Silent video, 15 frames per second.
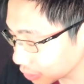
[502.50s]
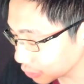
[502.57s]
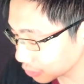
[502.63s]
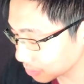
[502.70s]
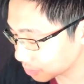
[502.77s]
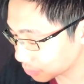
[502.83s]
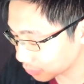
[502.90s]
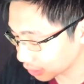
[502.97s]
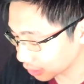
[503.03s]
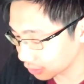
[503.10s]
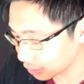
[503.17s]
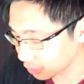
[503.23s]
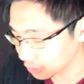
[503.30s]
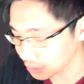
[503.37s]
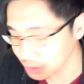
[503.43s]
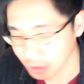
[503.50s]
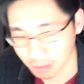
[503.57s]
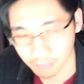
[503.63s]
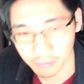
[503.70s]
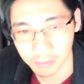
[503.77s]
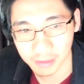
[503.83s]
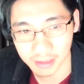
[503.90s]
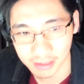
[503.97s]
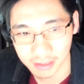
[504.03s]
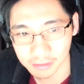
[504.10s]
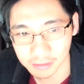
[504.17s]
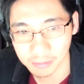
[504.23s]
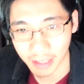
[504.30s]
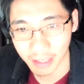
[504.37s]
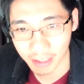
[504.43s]
of your brothers come from a
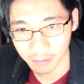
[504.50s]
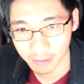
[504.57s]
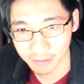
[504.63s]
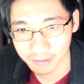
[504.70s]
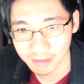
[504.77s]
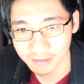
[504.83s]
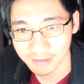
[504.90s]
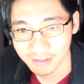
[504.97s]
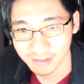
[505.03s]
legal background,